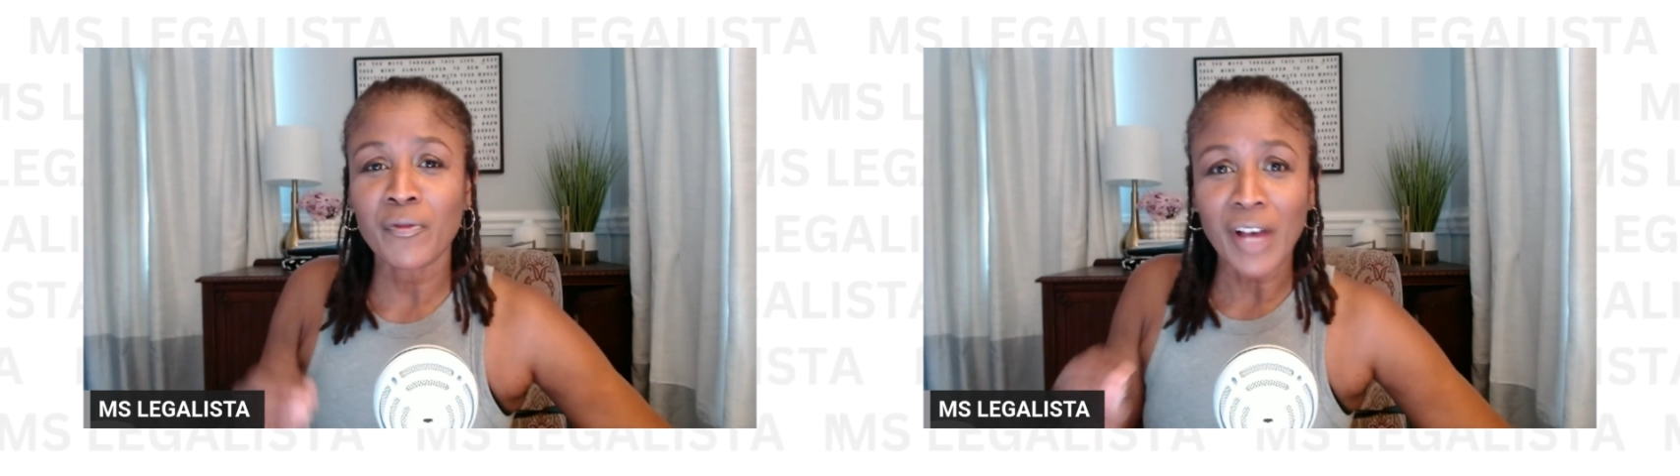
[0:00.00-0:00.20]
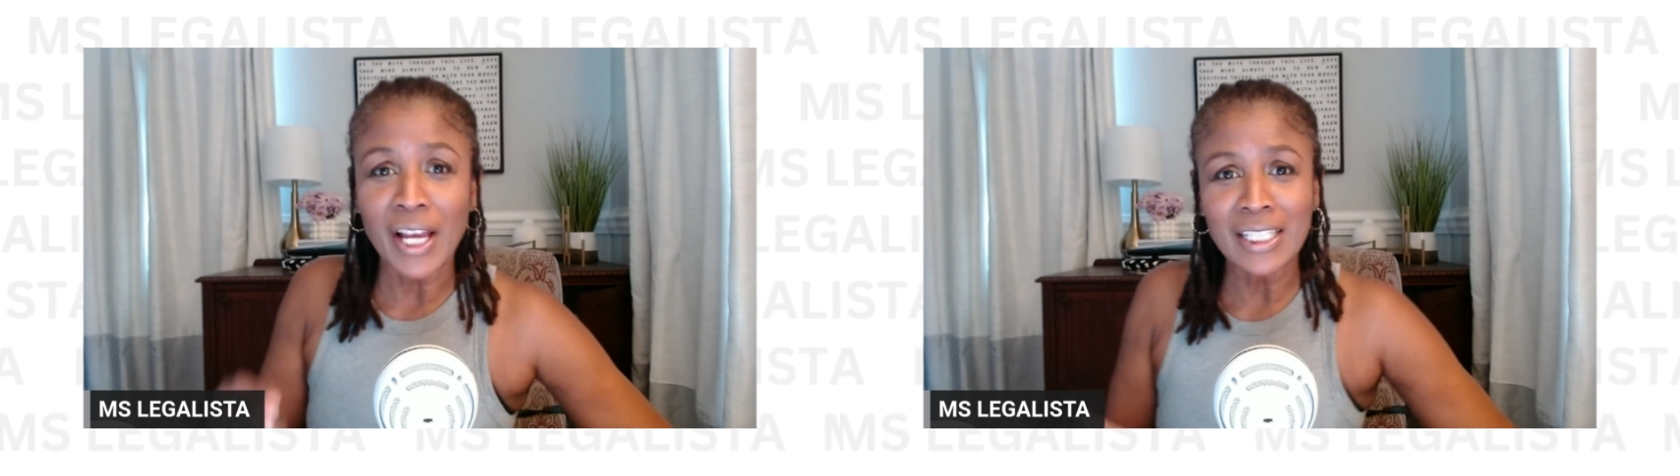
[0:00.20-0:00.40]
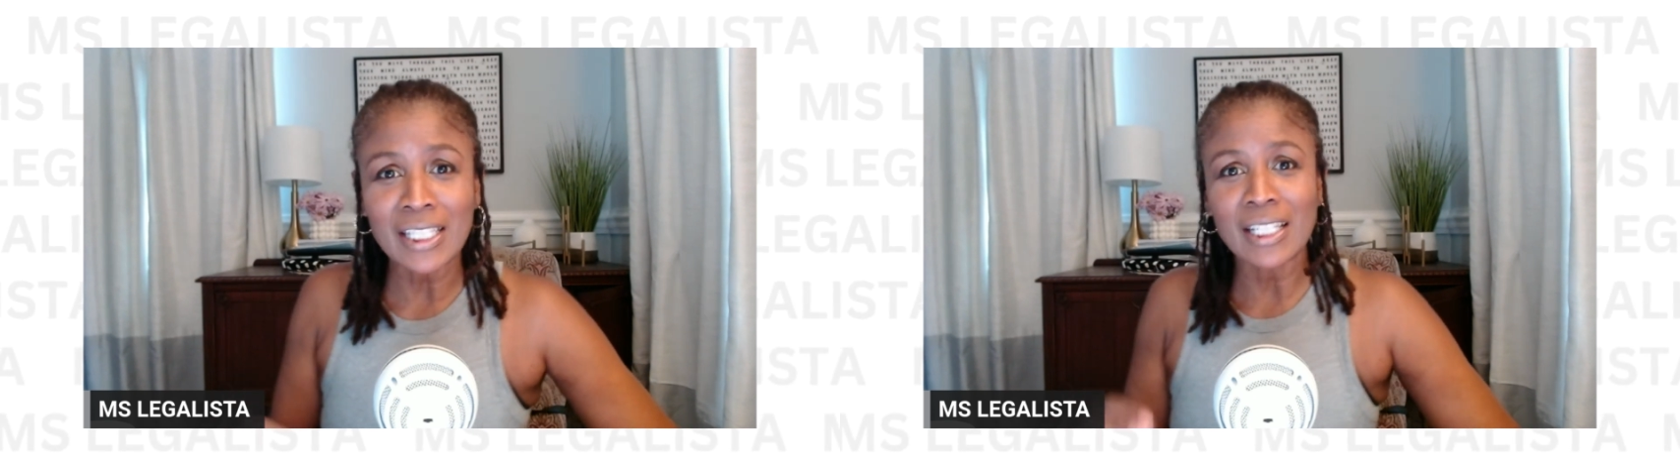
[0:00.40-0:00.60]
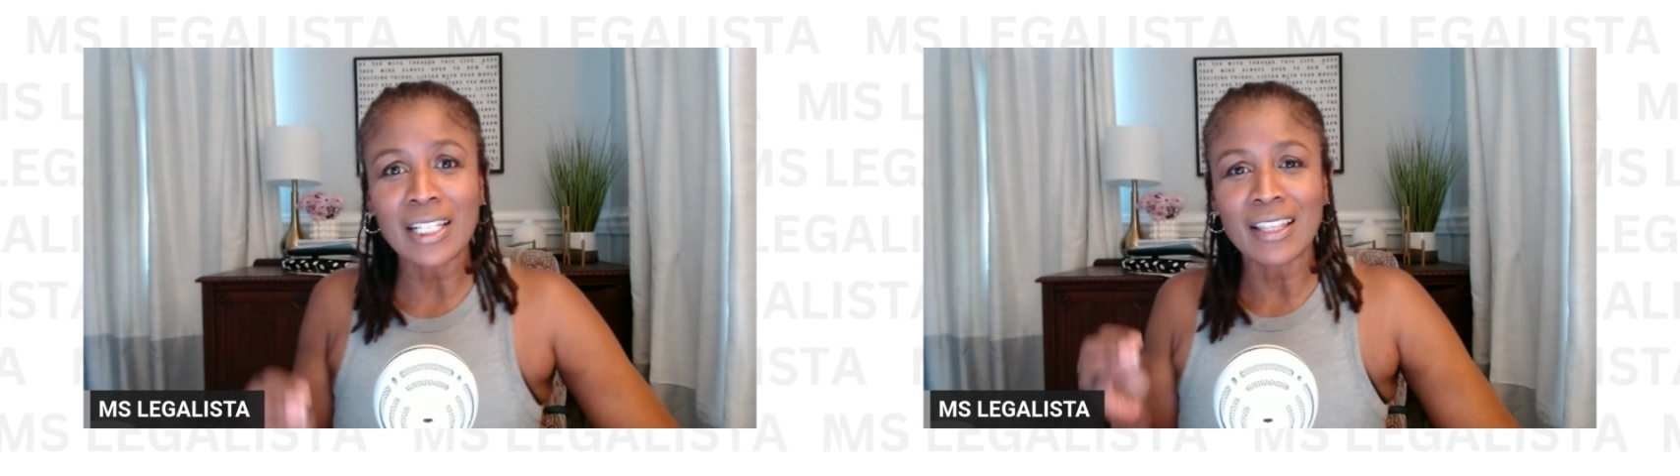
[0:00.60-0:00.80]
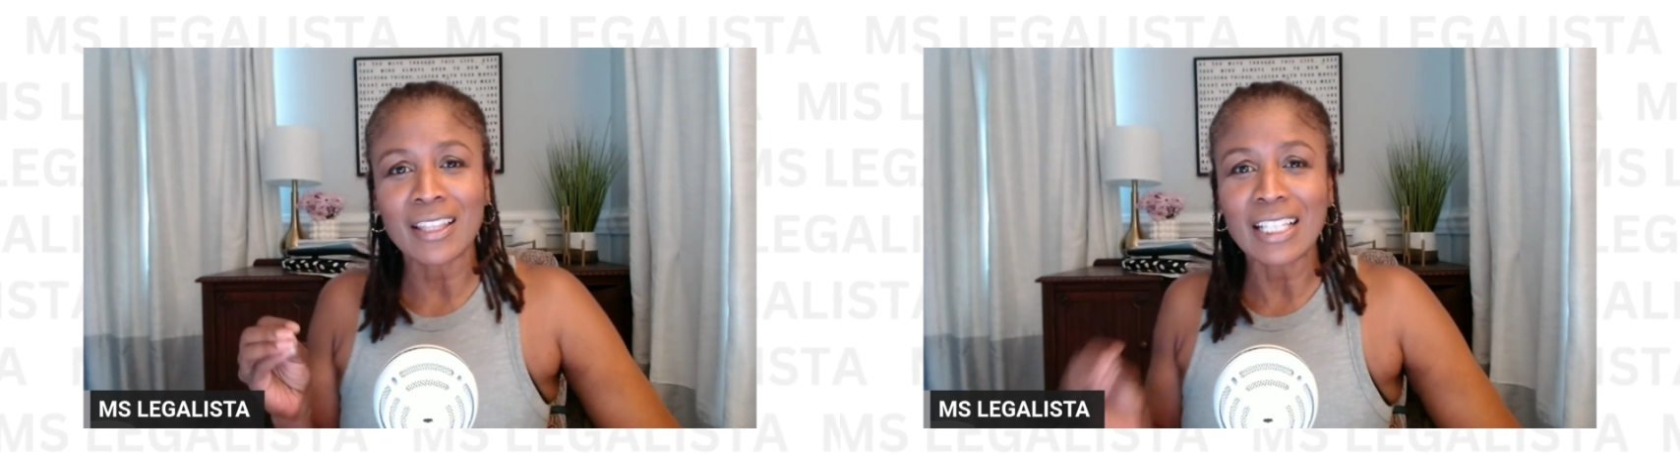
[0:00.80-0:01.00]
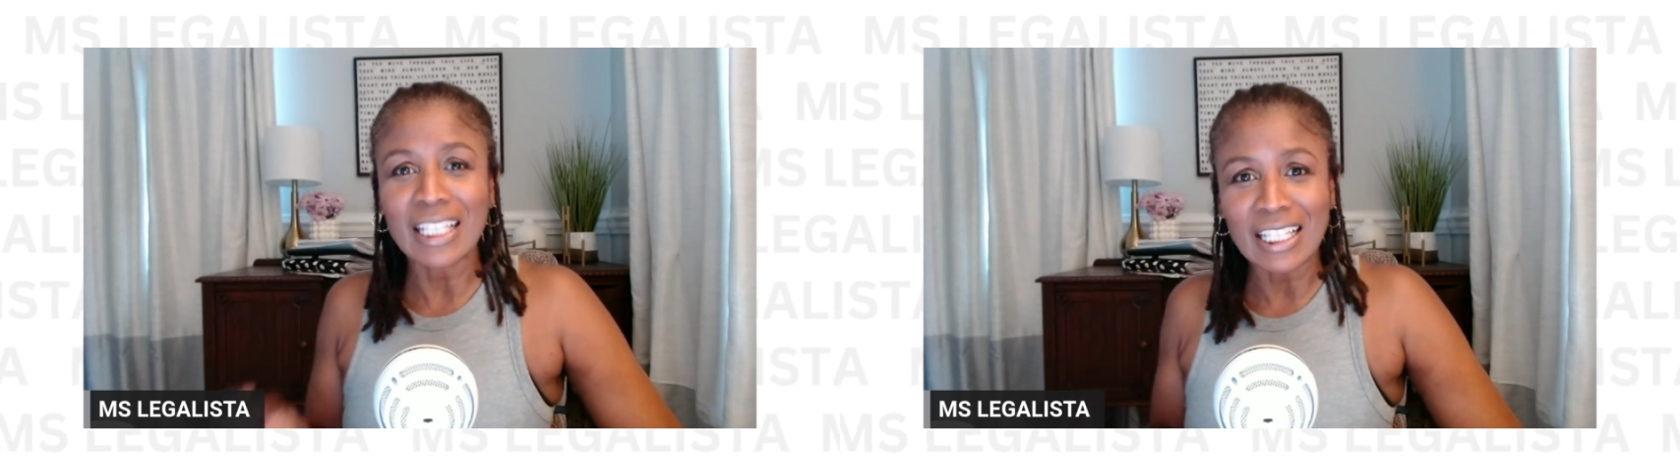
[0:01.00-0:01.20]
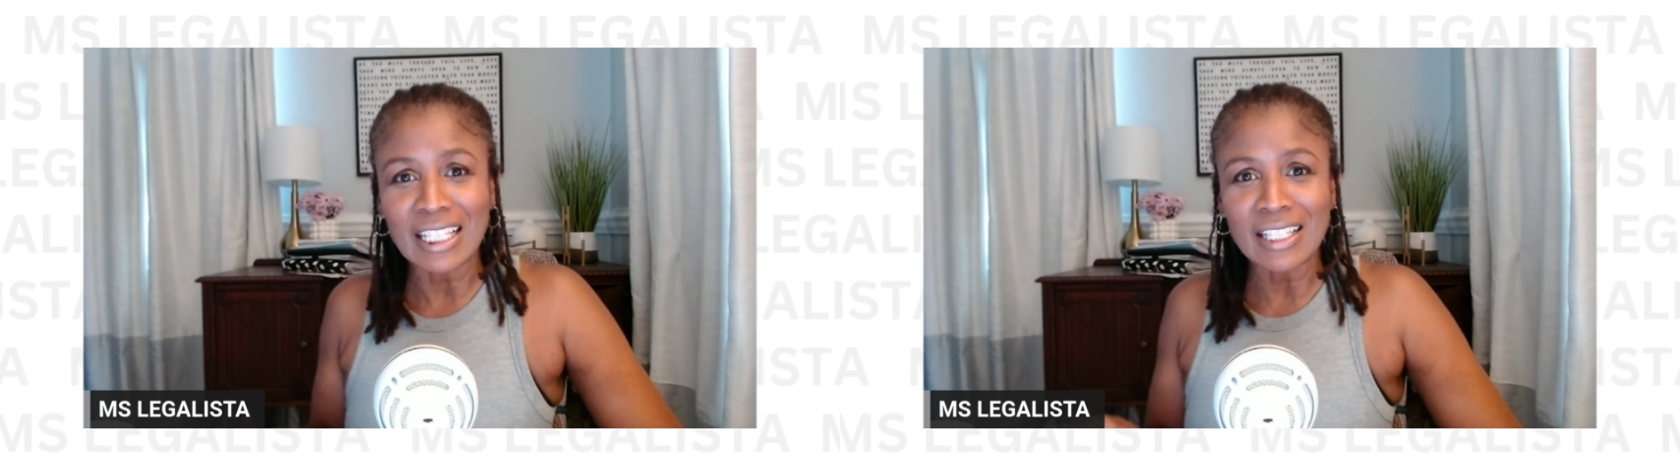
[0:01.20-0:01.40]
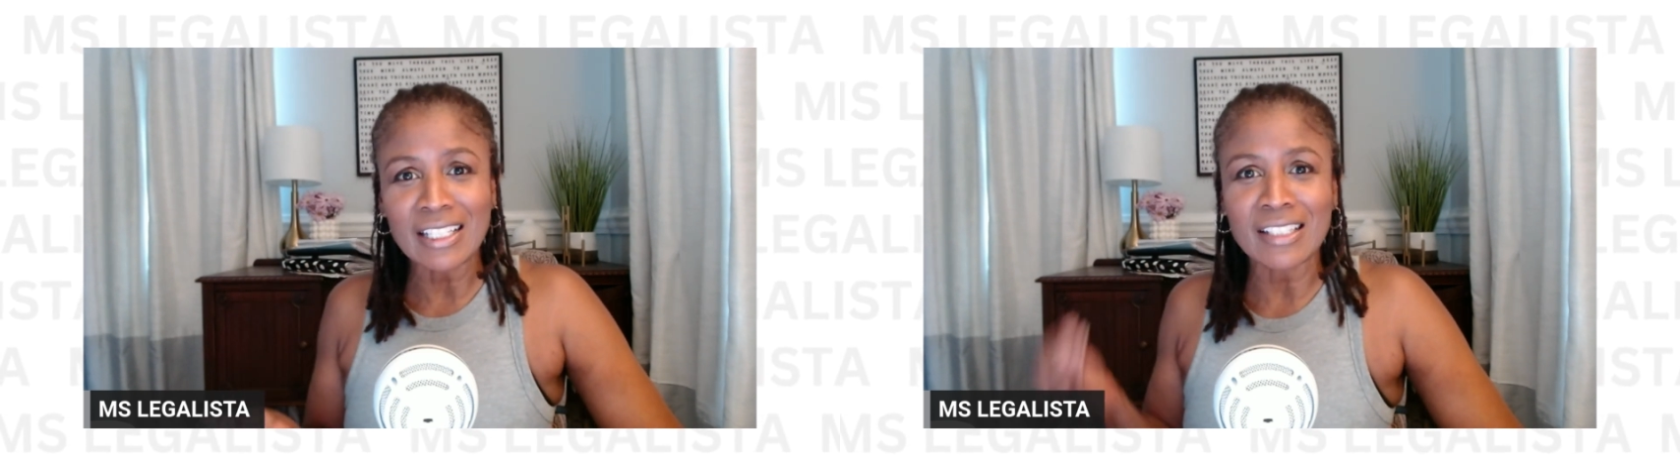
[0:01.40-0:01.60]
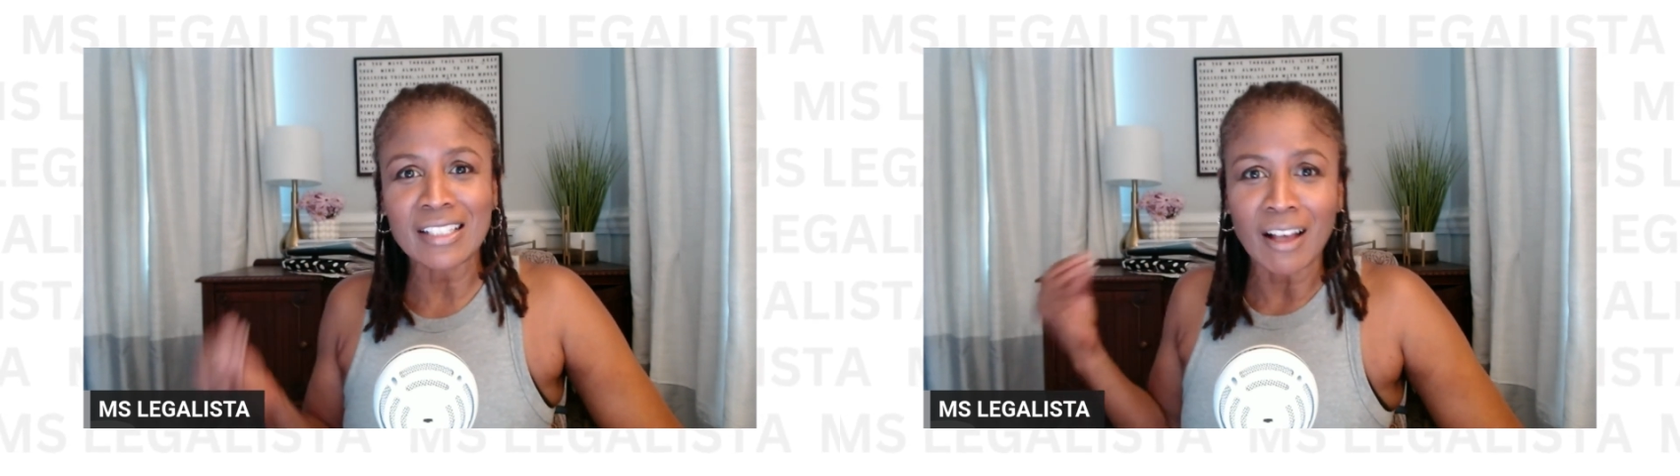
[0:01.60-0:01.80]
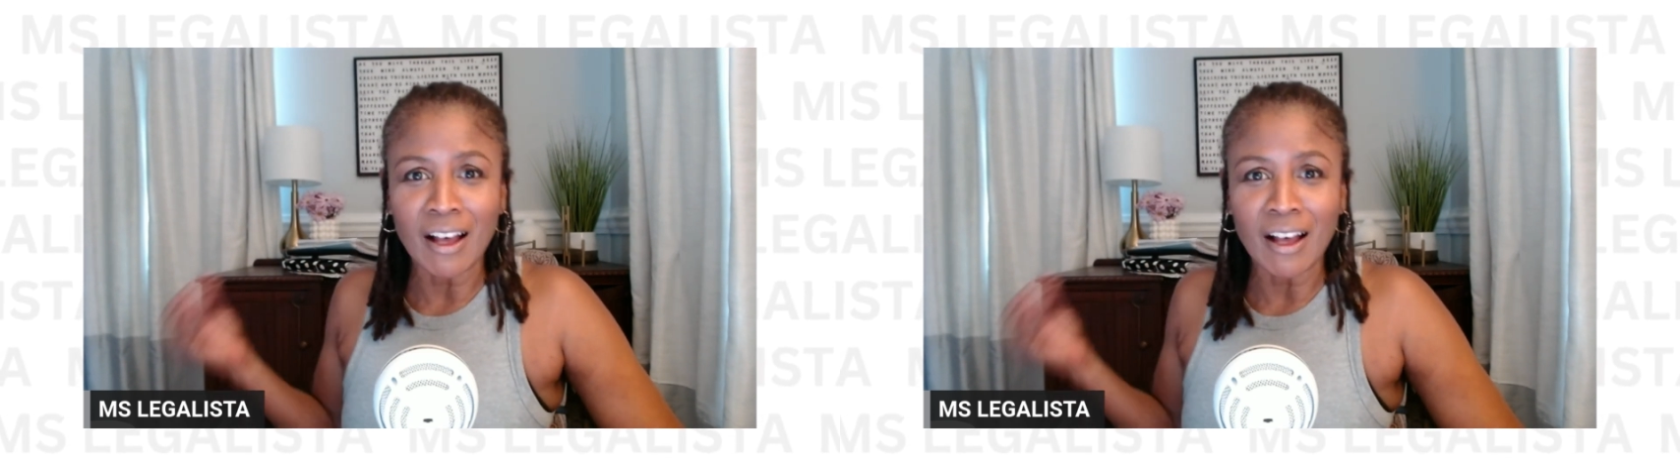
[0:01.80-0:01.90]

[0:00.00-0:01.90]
finding the ease